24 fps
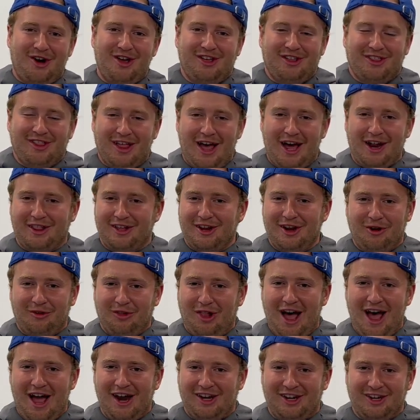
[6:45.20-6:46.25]
a lot of the O
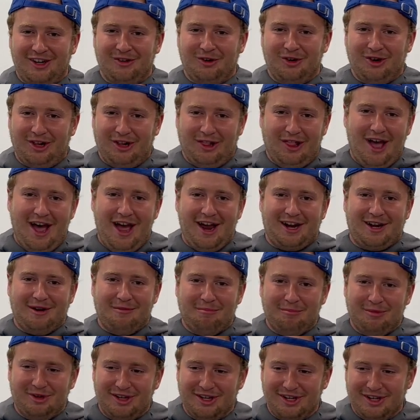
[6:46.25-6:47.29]
line didn't really like
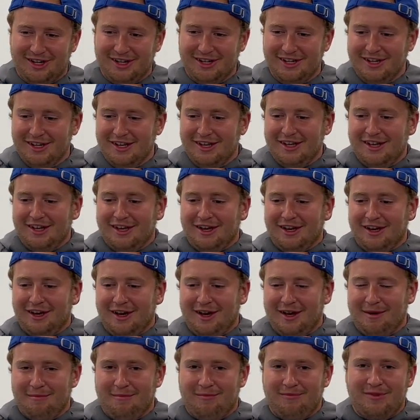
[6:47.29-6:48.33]
him. But uh,
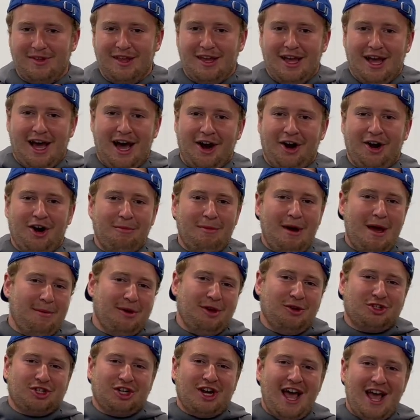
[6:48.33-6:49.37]
um, I don't know. Maybe
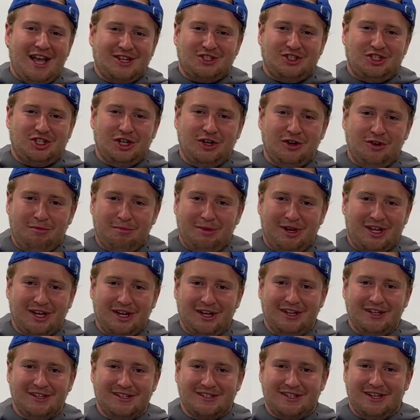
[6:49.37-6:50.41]
you should ask June
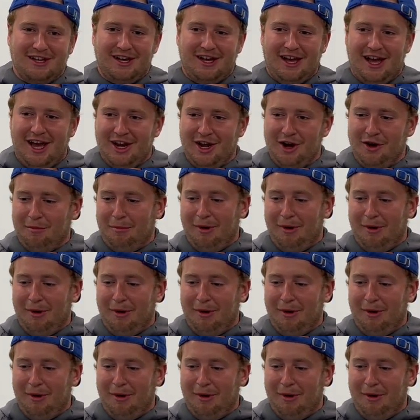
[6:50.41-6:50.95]
because uh, I know